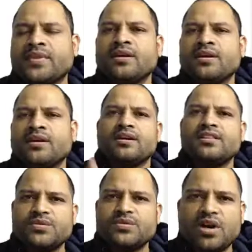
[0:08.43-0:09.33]
In
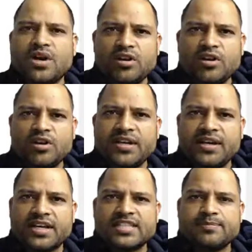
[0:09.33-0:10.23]
this video, I will be
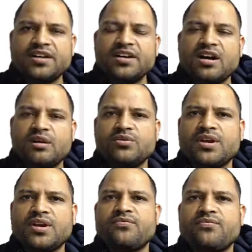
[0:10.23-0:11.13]
explaining how you
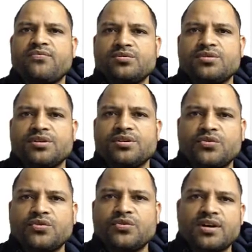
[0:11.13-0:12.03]
can find out if
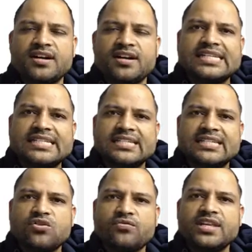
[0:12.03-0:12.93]
your hard disk is
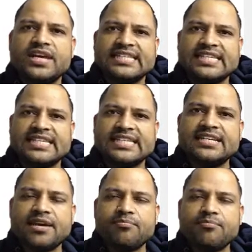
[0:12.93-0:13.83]
of the SSD
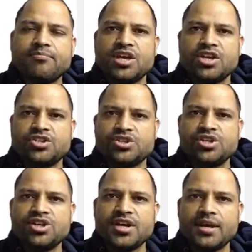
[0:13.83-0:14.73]
type or
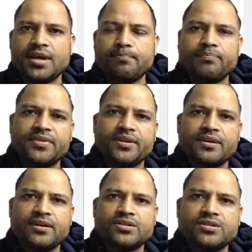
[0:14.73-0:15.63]
HDD type.
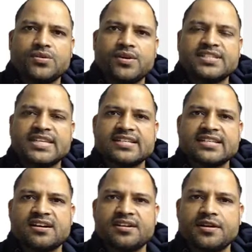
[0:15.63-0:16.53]
So let's get
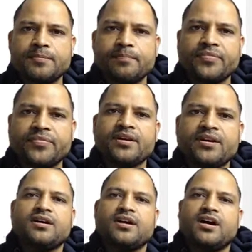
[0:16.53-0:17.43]
started.
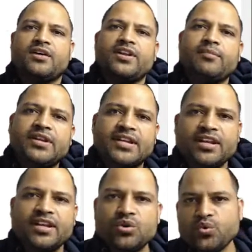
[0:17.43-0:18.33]
I will be
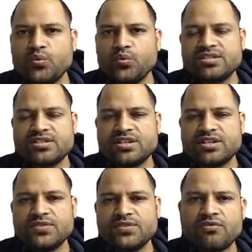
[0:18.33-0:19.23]
telling you two ways in
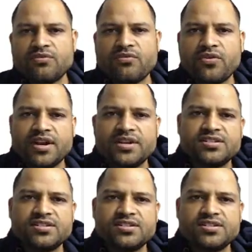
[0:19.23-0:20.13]
which you can find
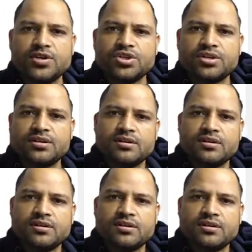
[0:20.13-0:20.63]
this information.